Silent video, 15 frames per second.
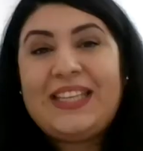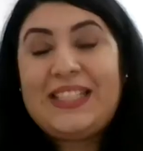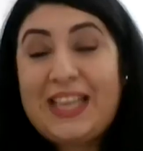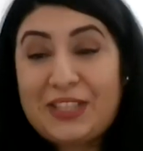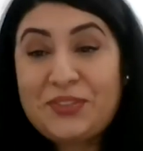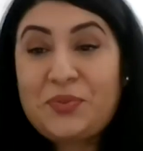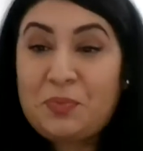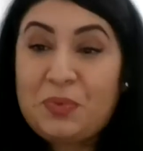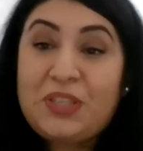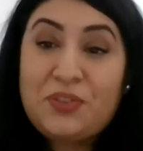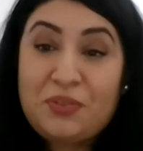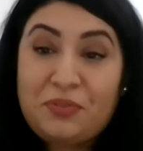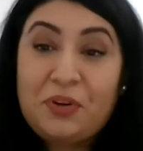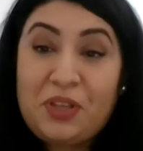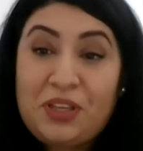Yes, we met
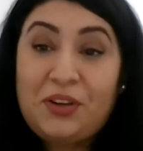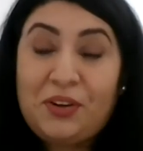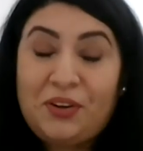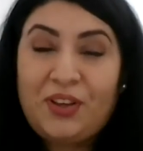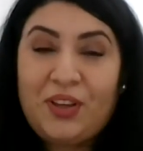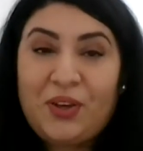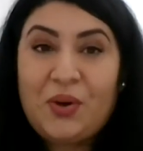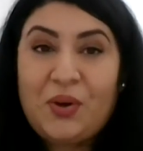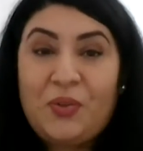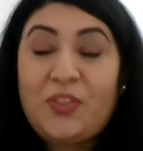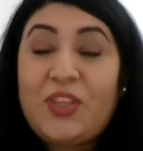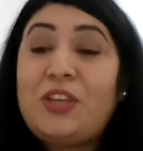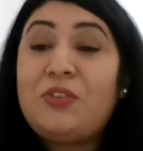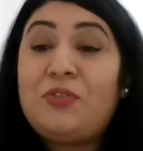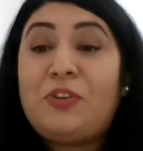over a year ago.
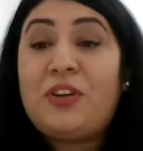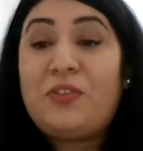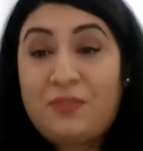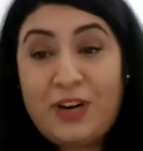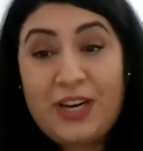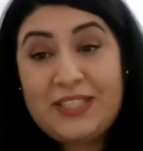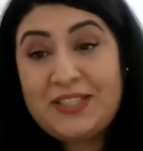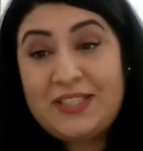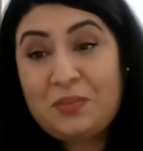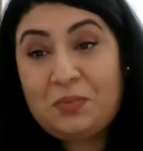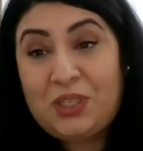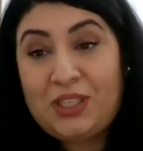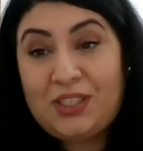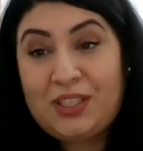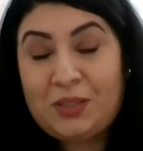Thank you for inviting
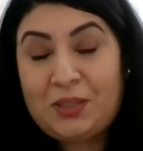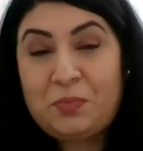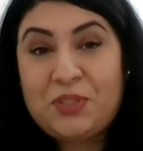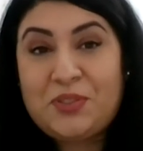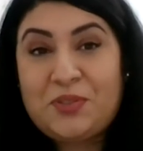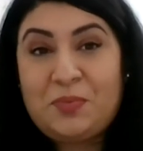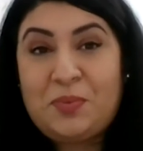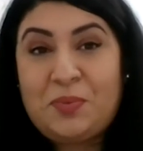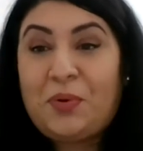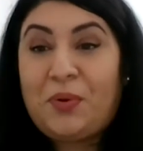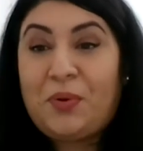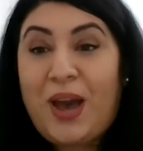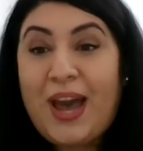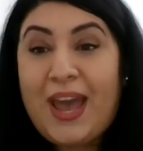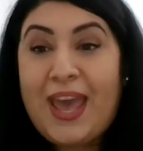me in Peterborough.
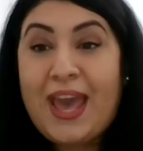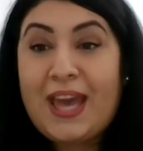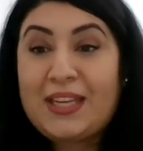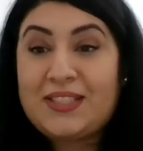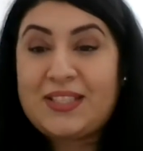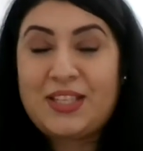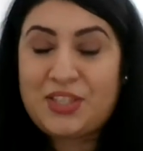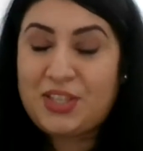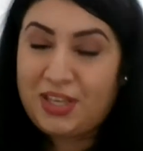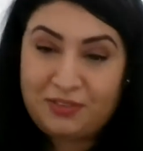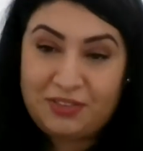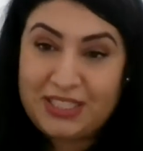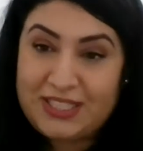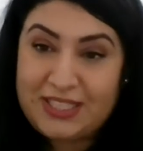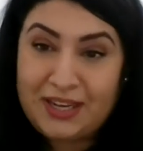I had such a
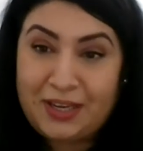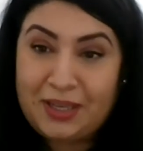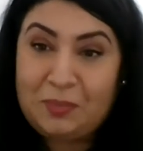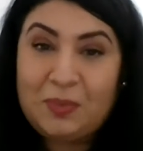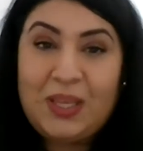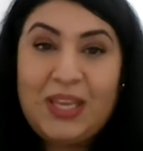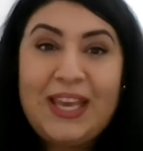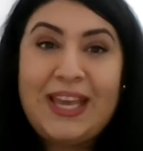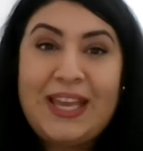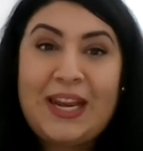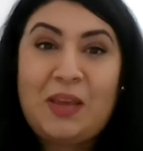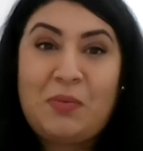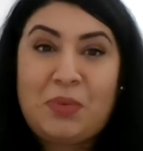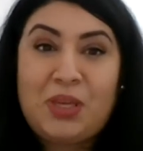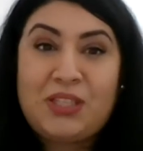lovely time and
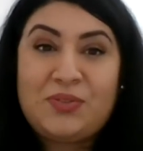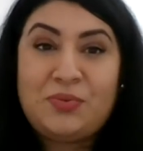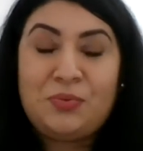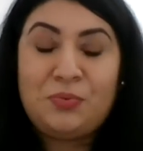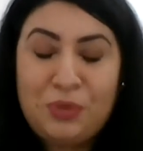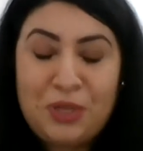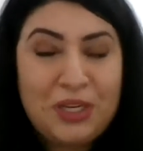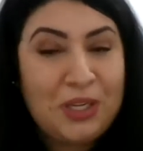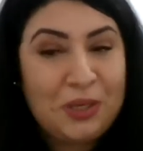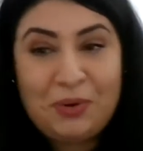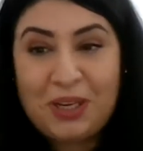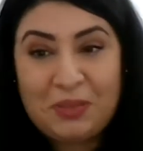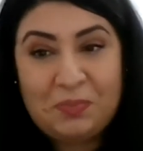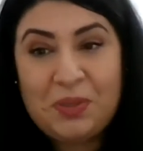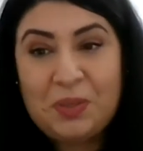I met really
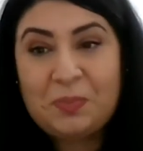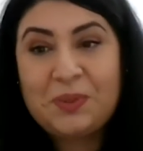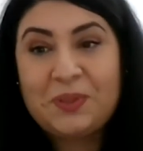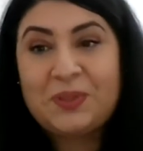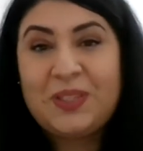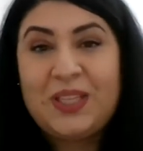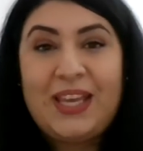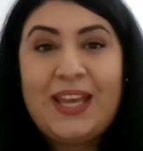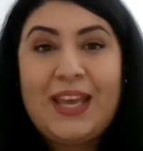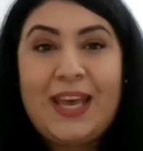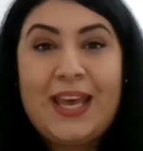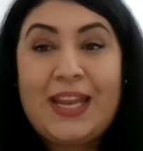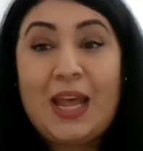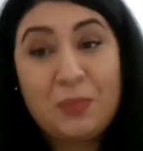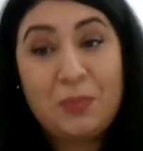great people,
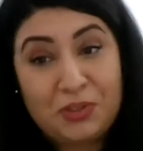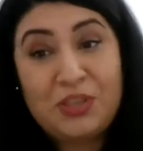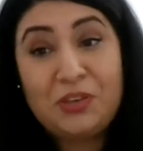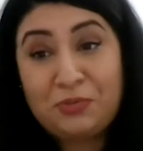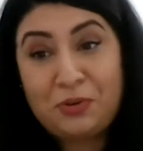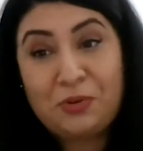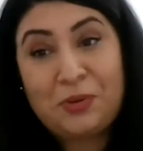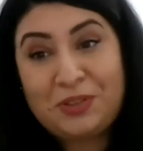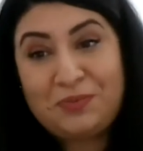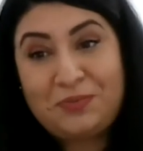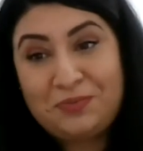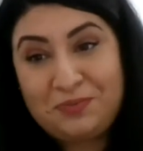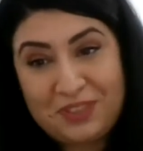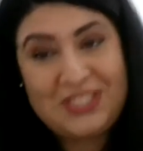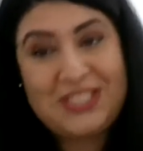and I'm looking forward
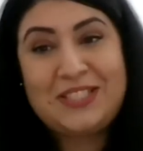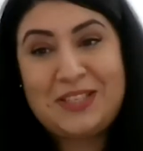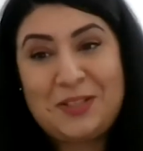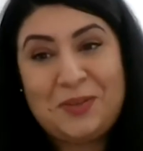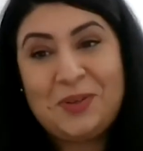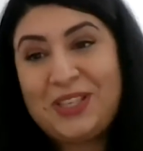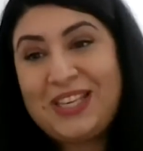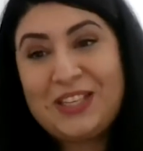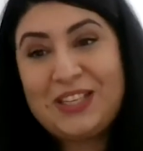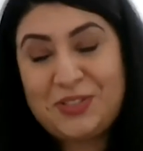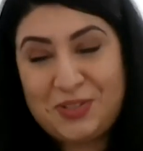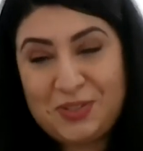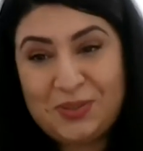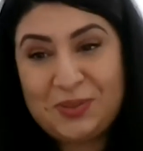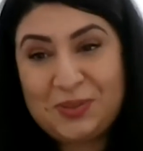to visiting you again
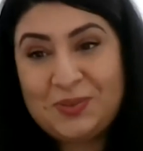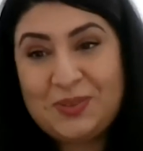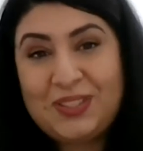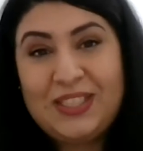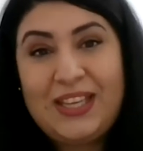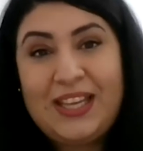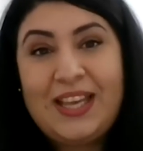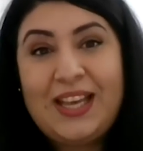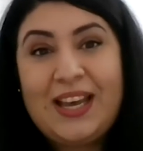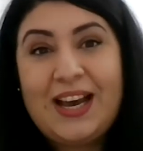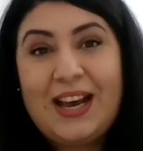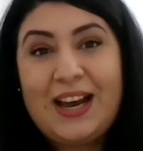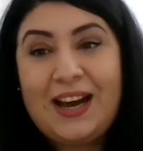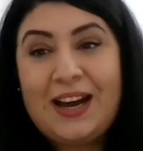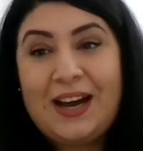soon.
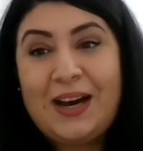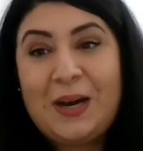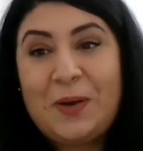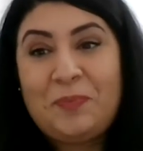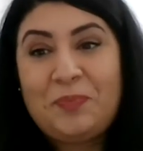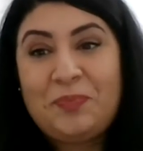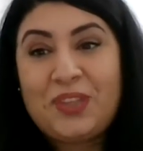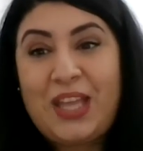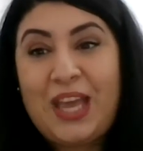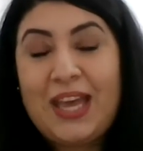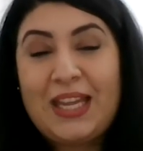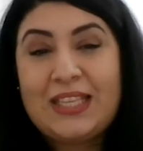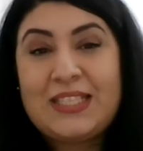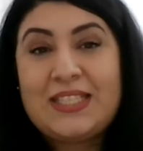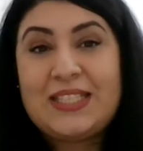
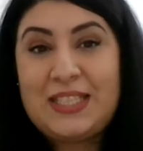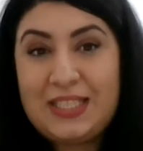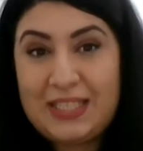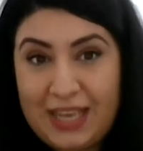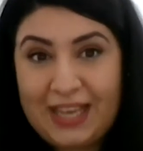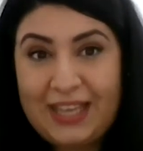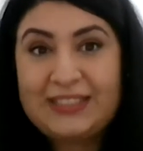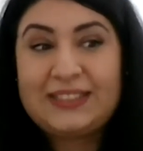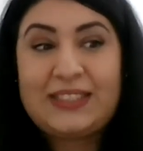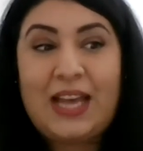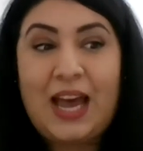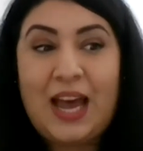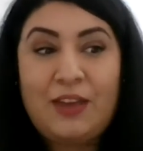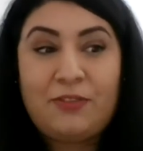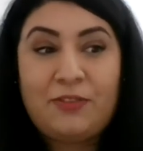And yes,
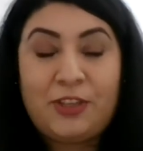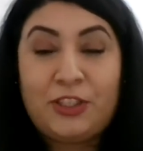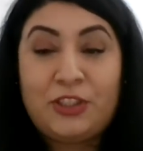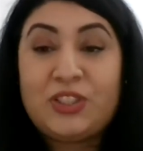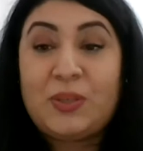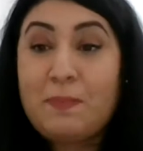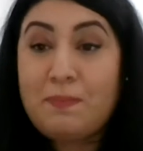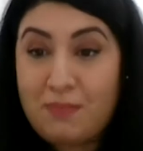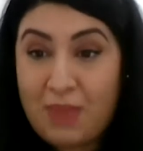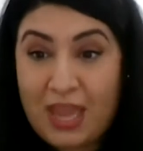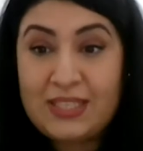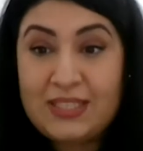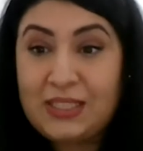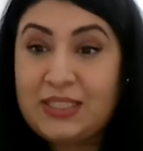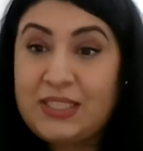I felt
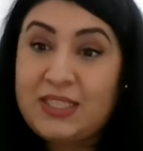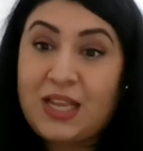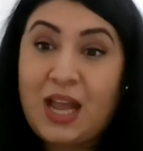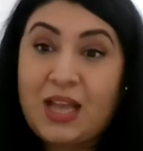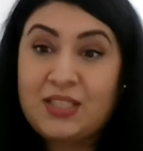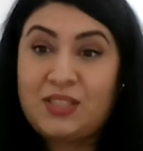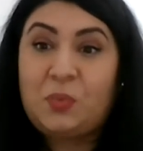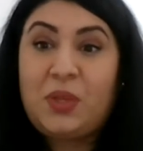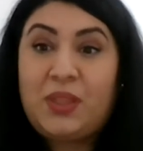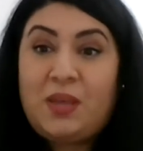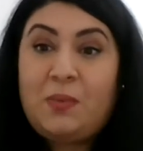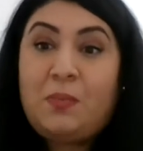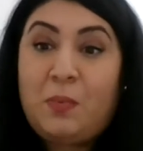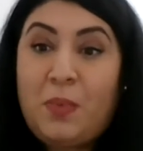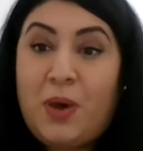amazing discussing with
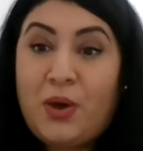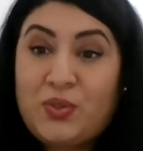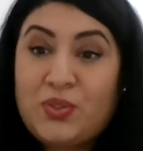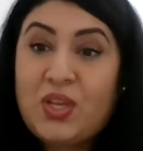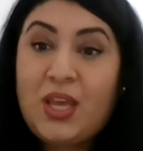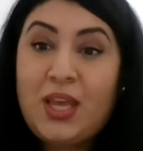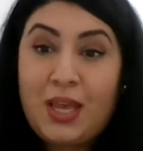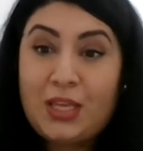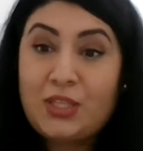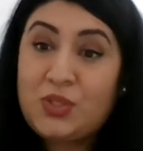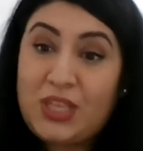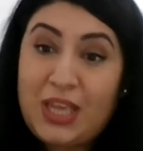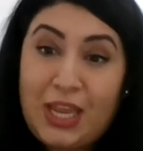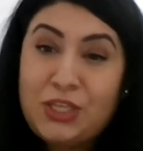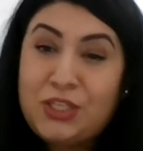them about
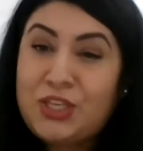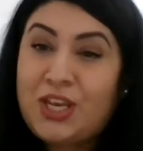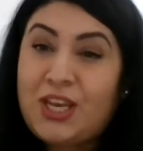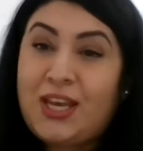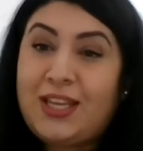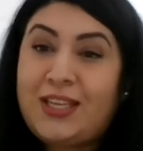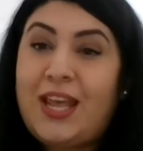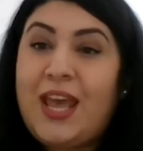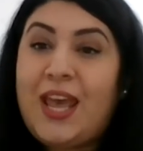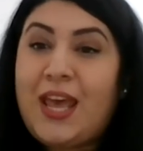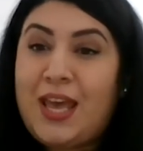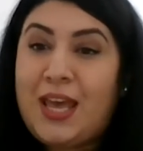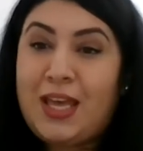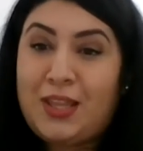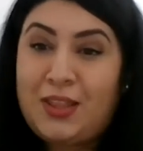education
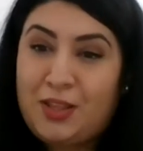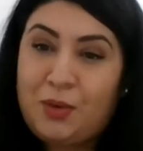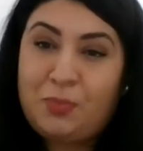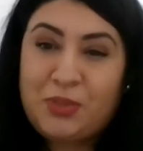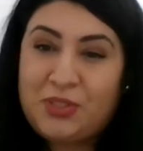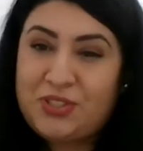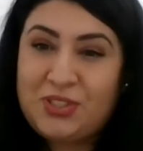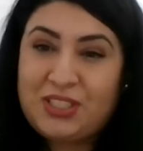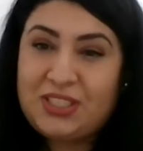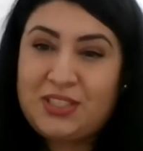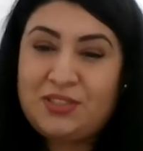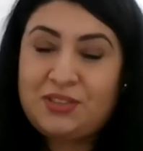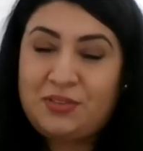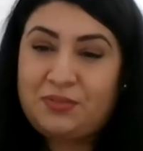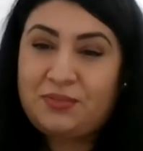and the
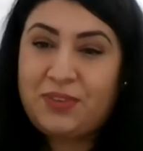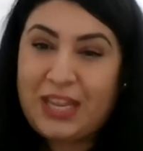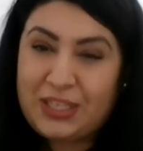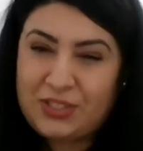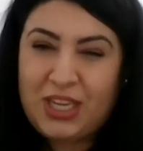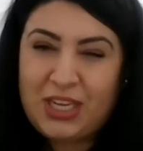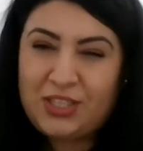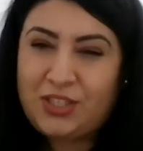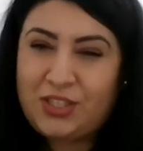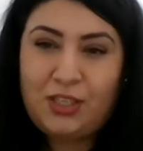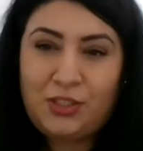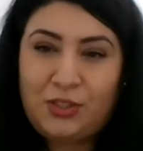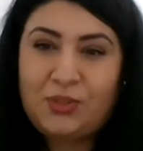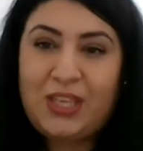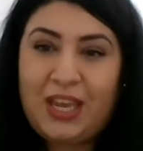opportunities of education
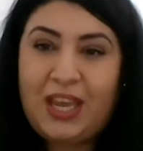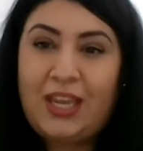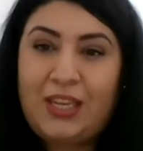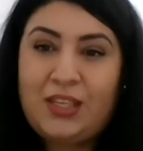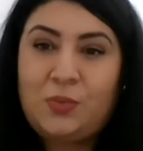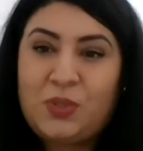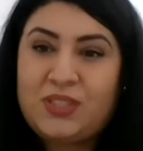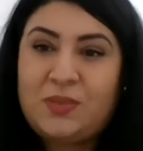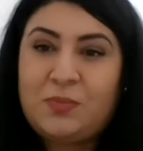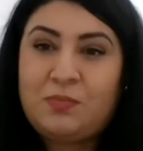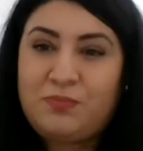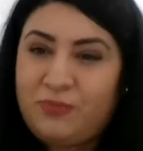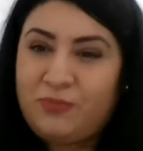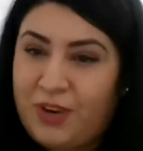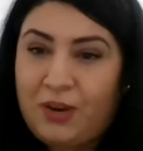in UK. It was a
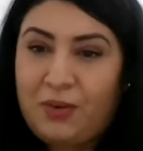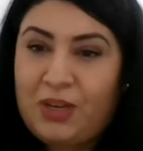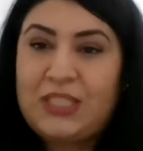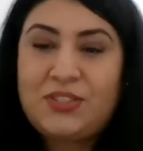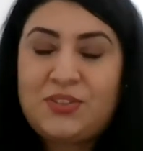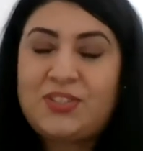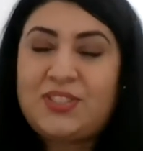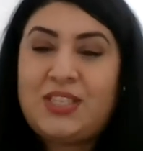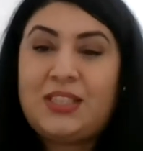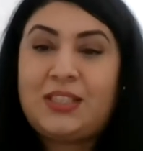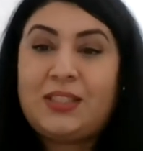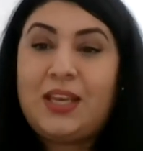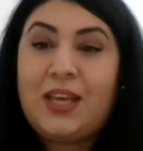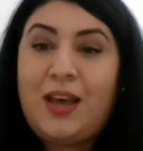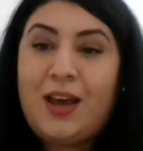very interesting
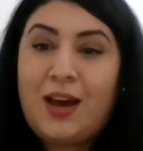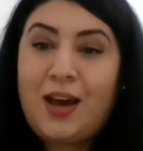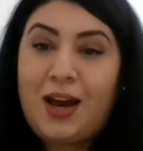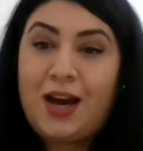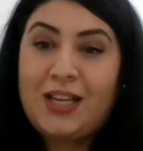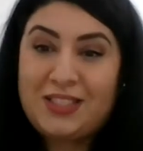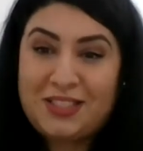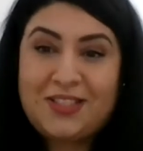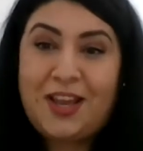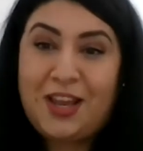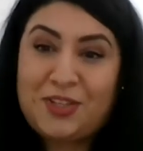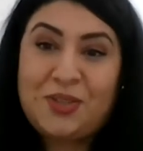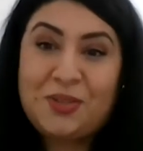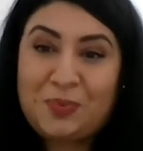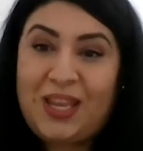
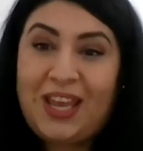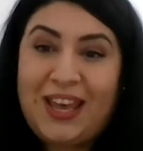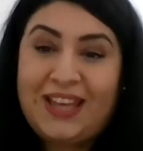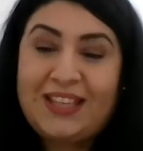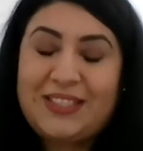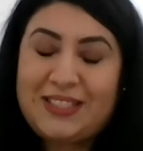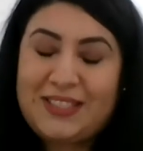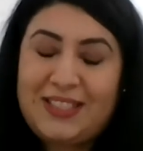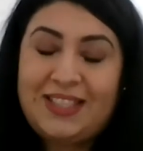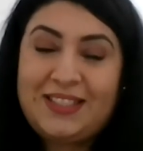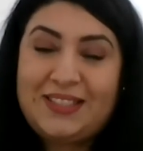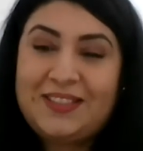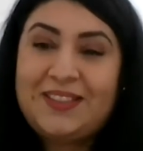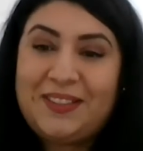discussion we had indeed.